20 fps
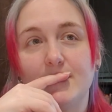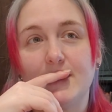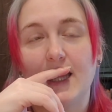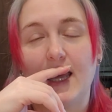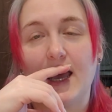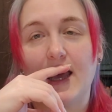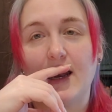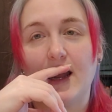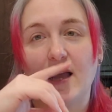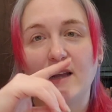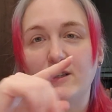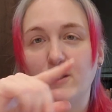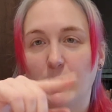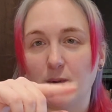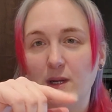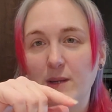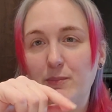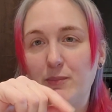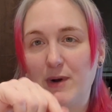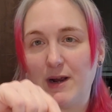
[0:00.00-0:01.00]
that I
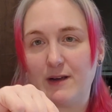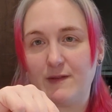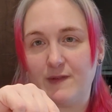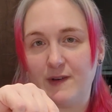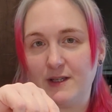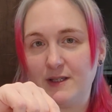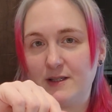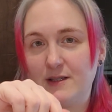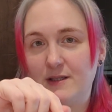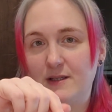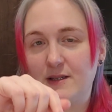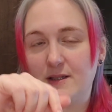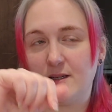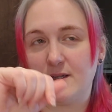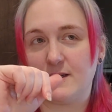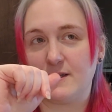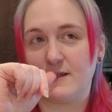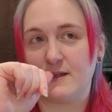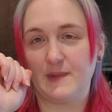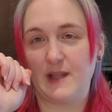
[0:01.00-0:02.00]
don't eat breakfast
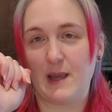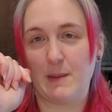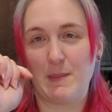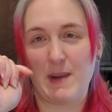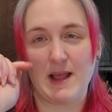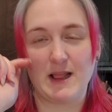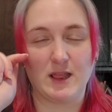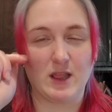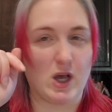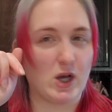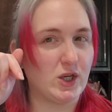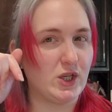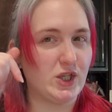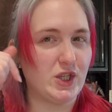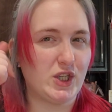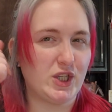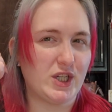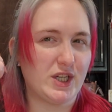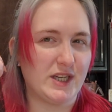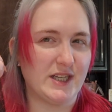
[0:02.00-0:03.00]
and my
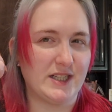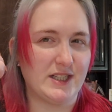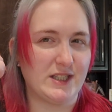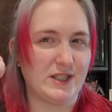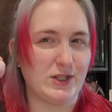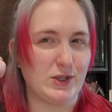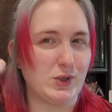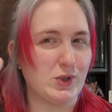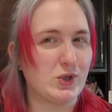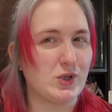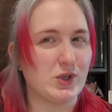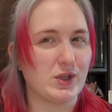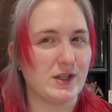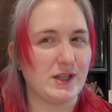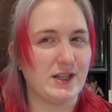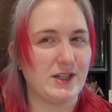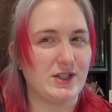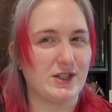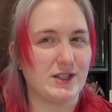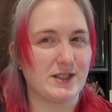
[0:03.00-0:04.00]
lunch is
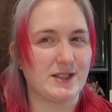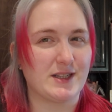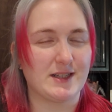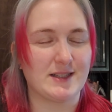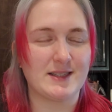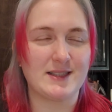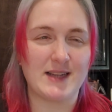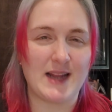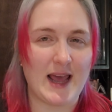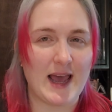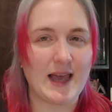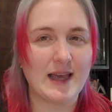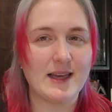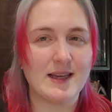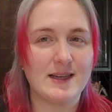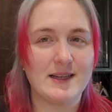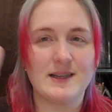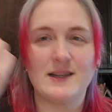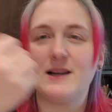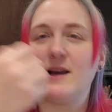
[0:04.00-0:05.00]
usually just a
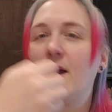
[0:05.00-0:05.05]
snack.